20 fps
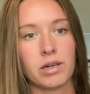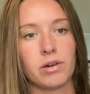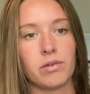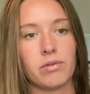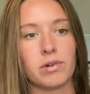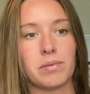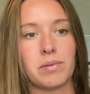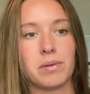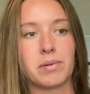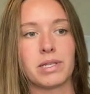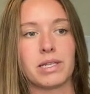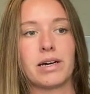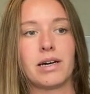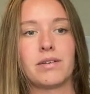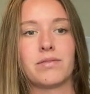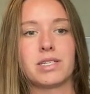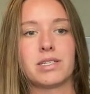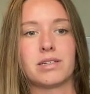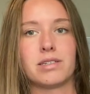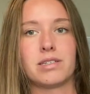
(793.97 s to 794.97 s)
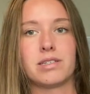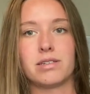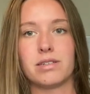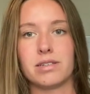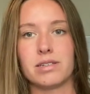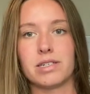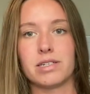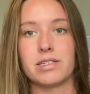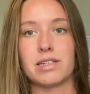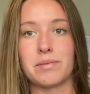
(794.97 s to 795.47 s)
with people that have
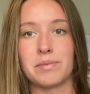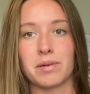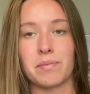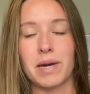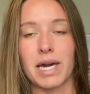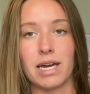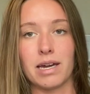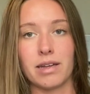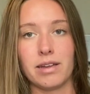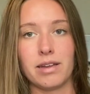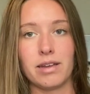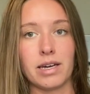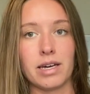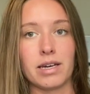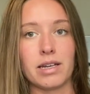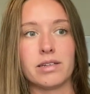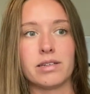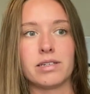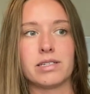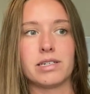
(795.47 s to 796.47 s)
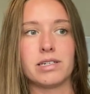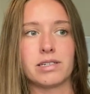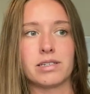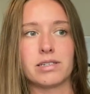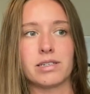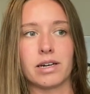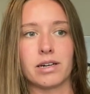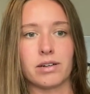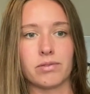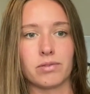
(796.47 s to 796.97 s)
systemic pain and diseases
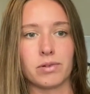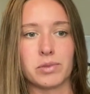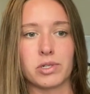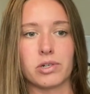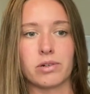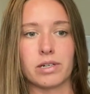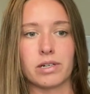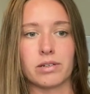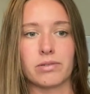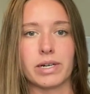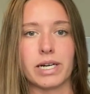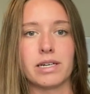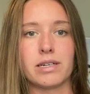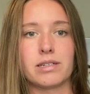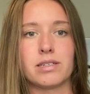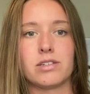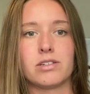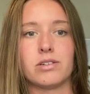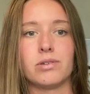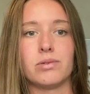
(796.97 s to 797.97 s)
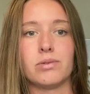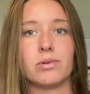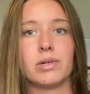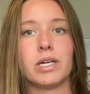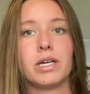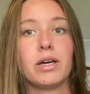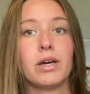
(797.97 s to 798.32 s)
like rheumatoid arthritis to